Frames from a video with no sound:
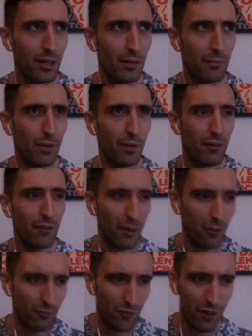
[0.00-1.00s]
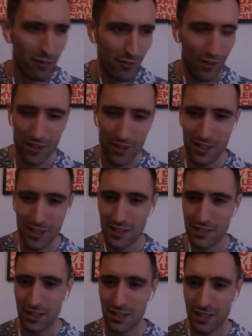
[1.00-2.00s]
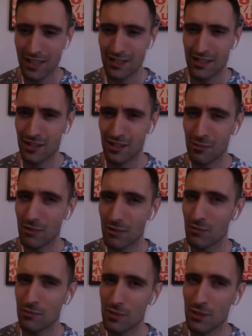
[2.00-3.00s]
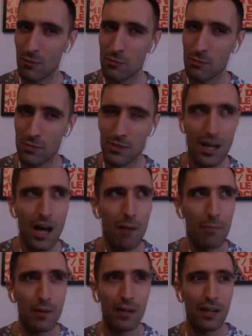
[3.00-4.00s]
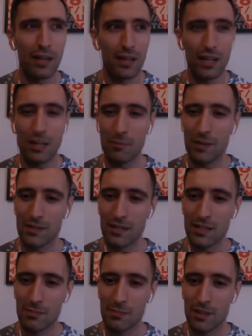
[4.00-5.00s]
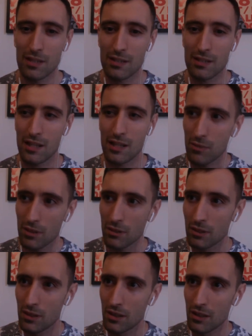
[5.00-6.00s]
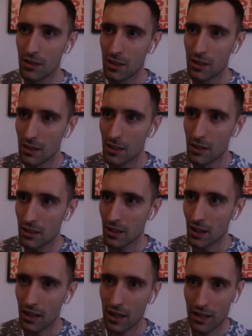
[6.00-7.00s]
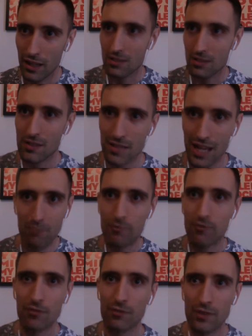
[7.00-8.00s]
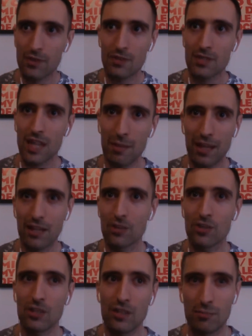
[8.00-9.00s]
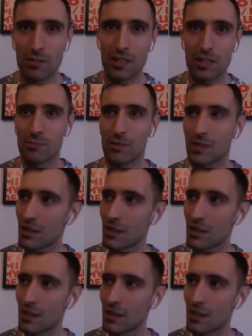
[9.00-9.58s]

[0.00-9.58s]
but I felt very, very intensely connected to him, and it was bizarre, but it kind of made sense, because it's like, well, it's the same energy that makes me go,